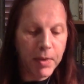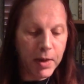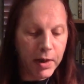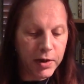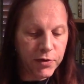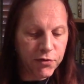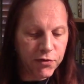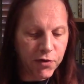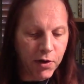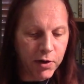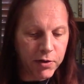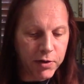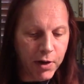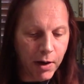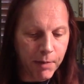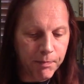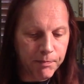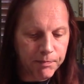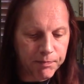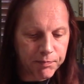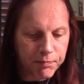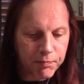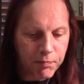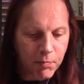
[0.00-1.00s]
He said,
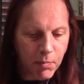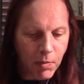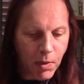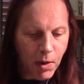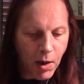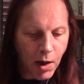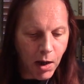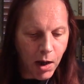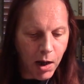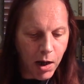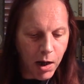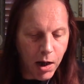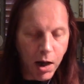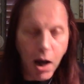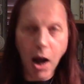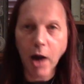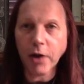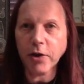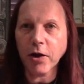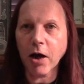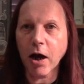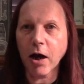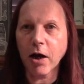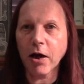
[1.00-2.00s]

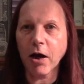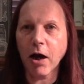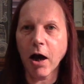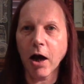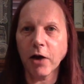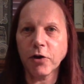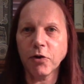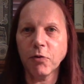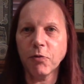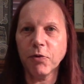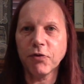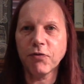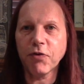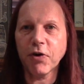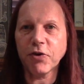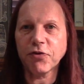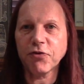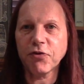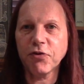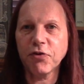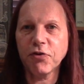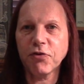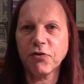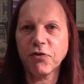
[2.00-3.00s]
are you
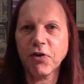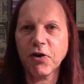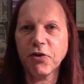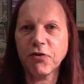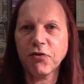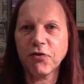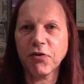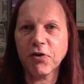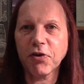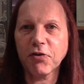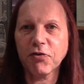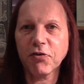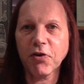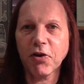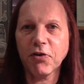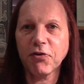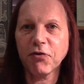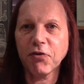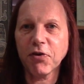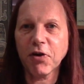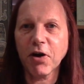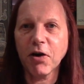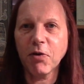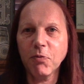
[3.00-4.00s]
interested in
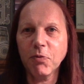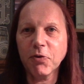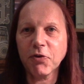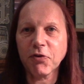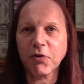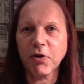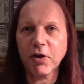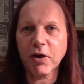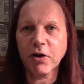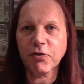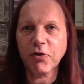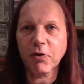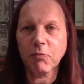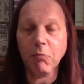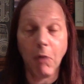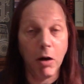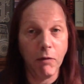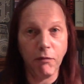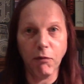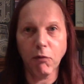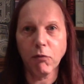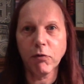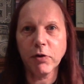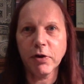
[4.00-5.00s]
tasting whiskey? And I said, well,
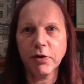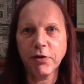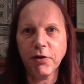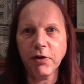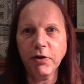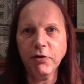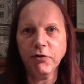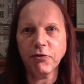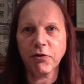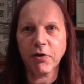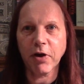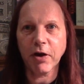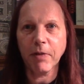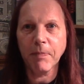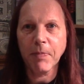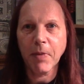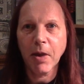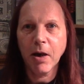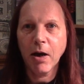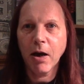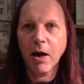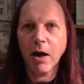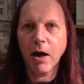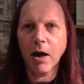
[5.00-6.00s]
I've already tasted it.
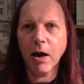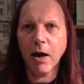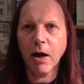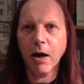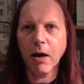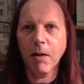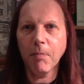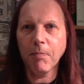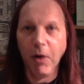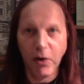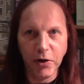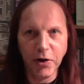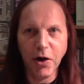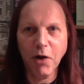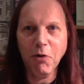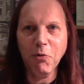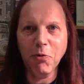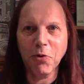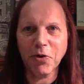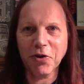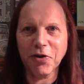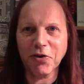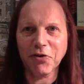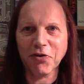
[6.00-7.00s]
I know
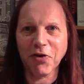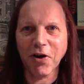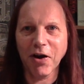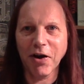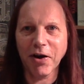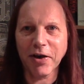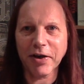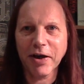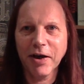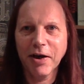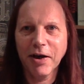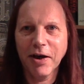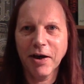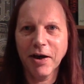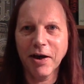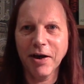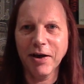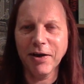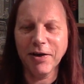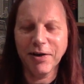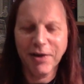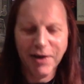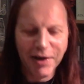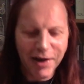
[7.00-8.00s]
what it's like.
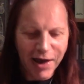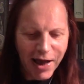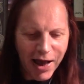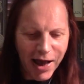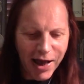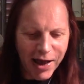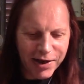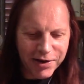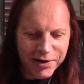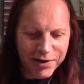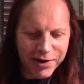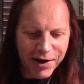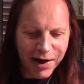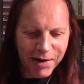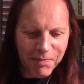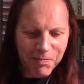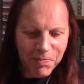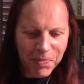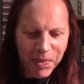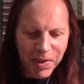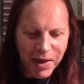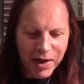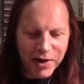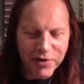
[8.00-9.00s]
And
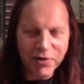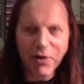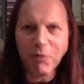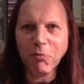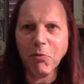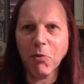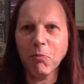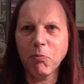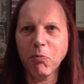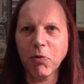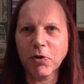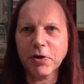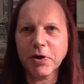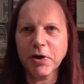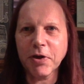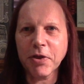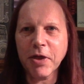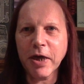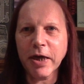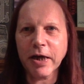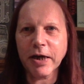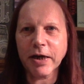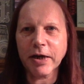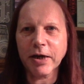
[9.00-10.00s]
he said, well, what do you
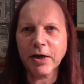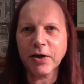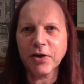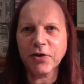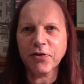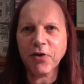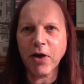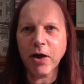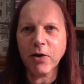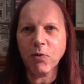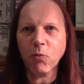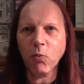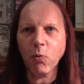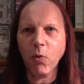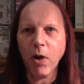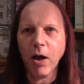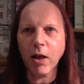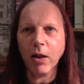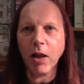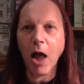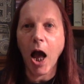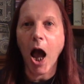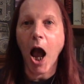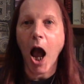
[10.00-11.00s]
think? And I said,
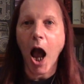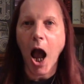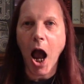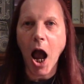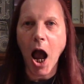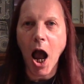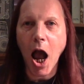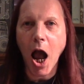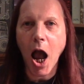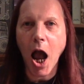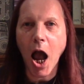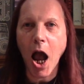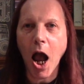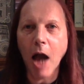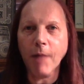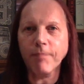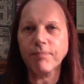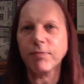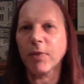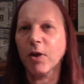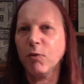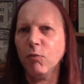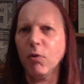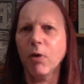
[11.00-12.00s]
well,
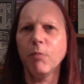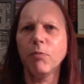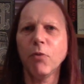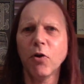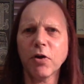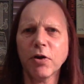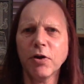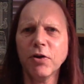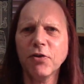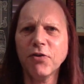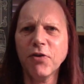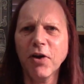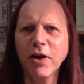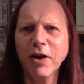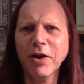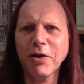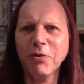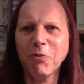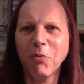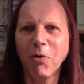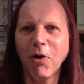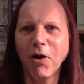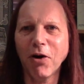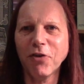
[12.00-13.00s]
I'm not going to tell
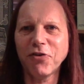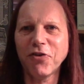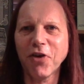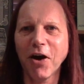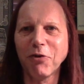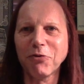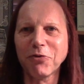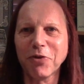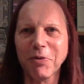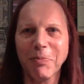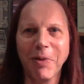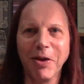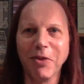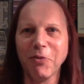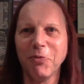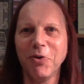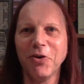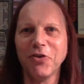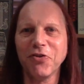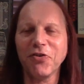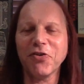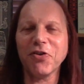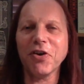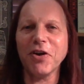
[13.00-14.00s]
you what I told him,
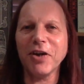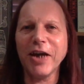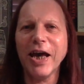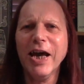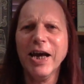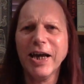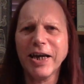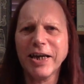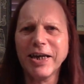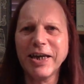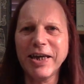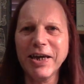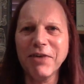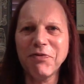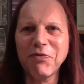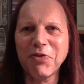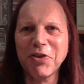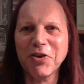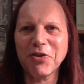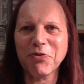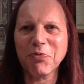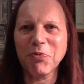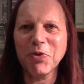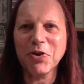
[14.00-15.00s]
otherwise it's going to give
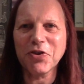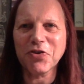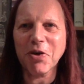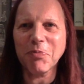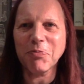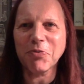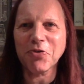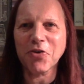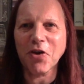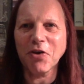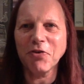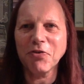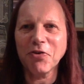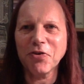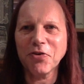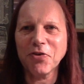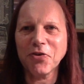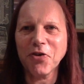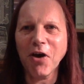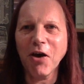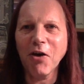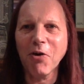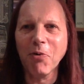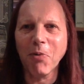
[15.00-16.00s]
this week's episode of the
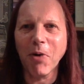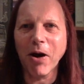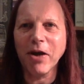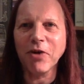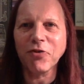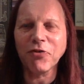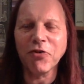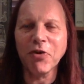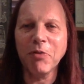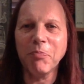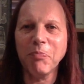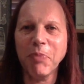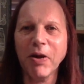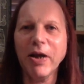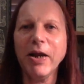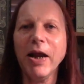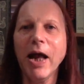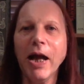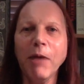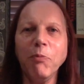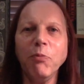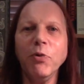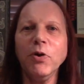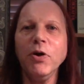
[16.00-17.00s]
show away, isn't it?
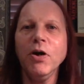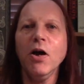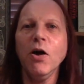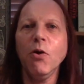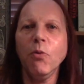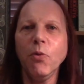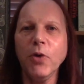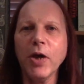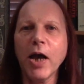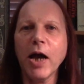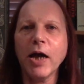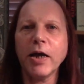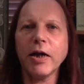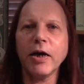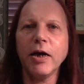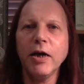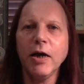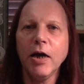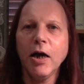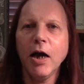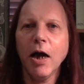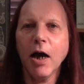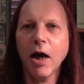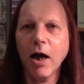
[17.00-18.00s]
But we had
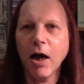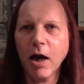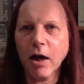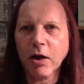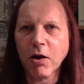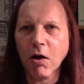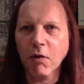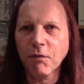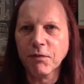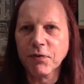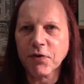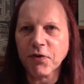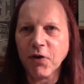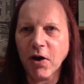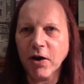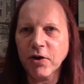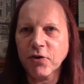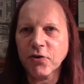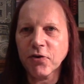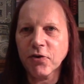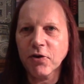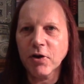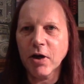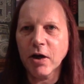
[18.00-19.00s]
a
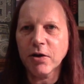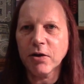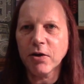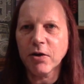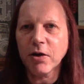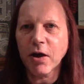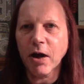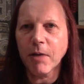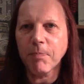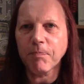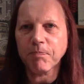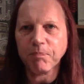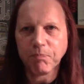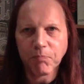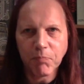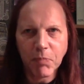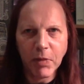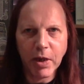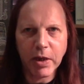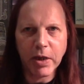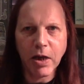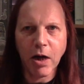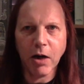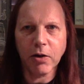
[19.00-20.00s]
conversation, and
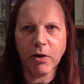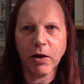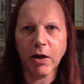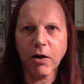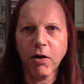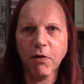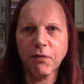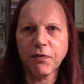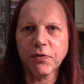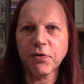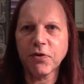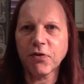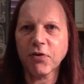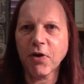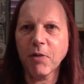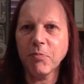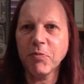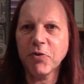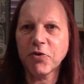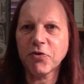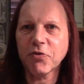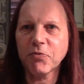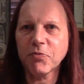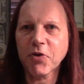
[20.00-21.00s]
he kindly offered to
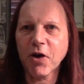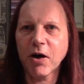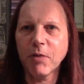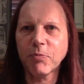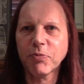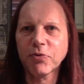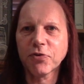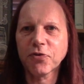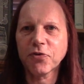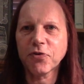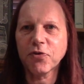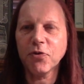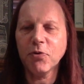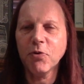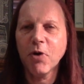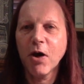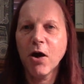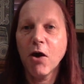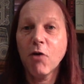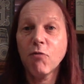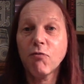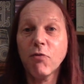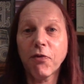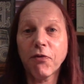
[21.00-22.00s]
send me some samples to
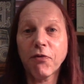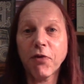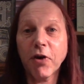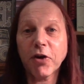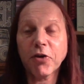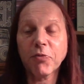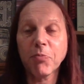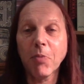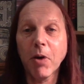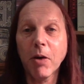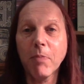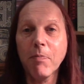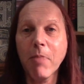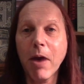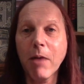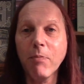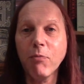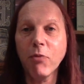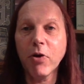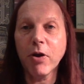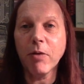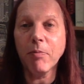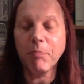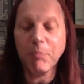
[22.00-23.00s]
refresh my
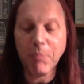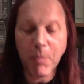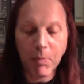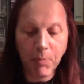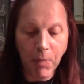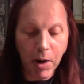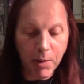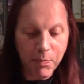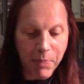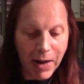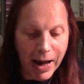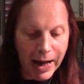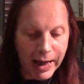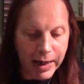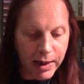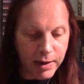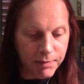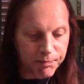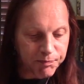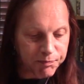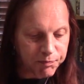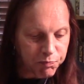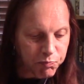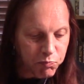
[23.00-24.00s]
memory and my
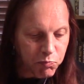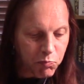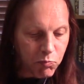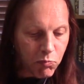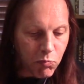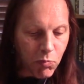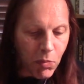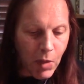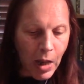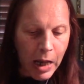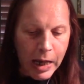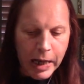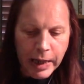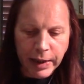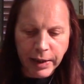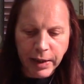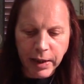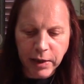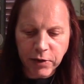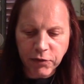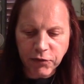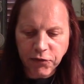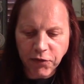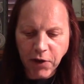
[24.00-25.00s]
palate, and
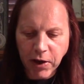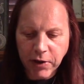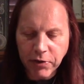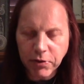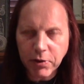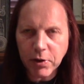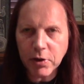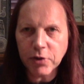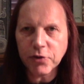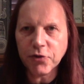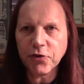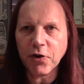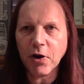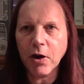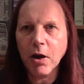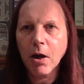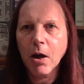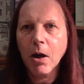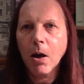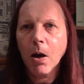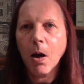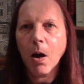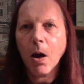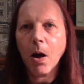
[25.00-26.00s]
then said that
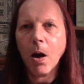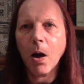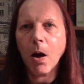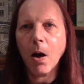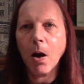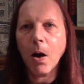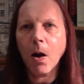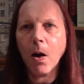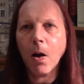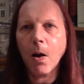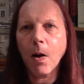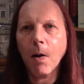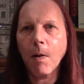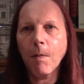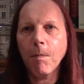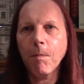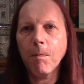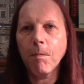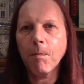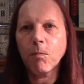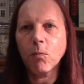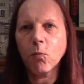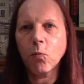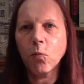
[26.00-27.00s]

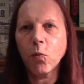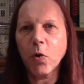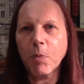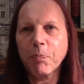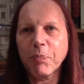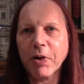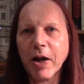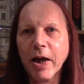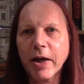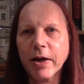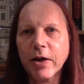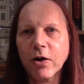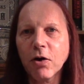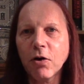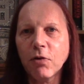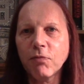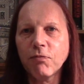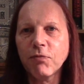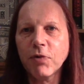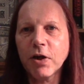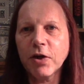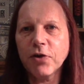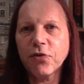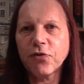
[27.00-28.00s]
we're planning
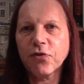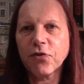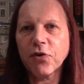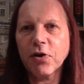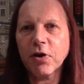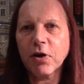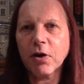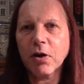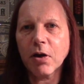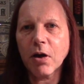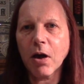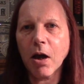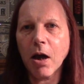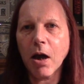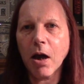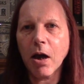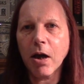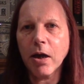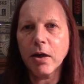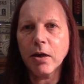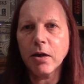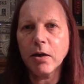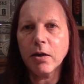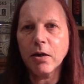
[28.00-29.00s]
on releasing
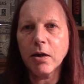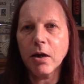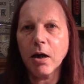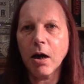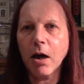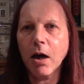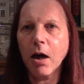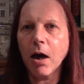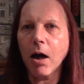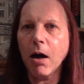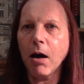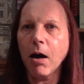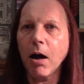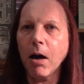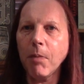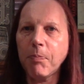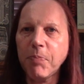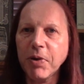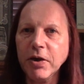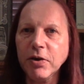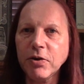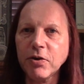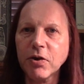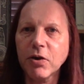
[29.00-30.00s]
a
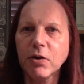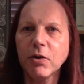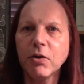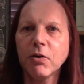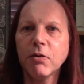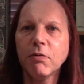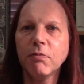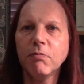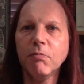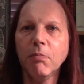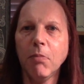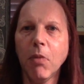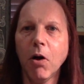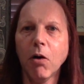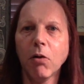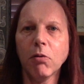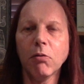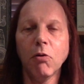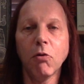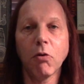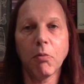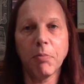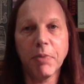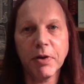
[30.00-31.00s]
peated
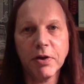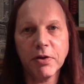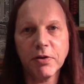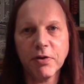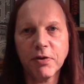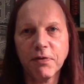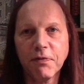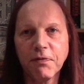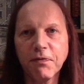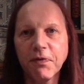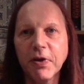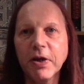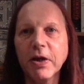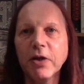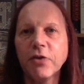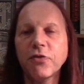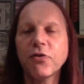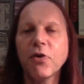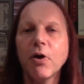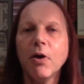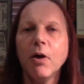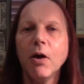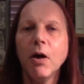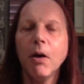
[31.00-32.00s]
malt, or a peated
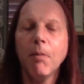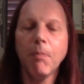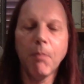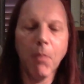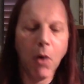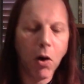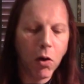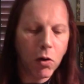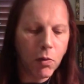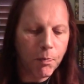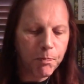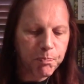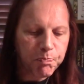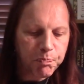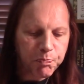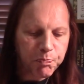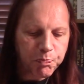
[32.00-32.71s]
finished malt,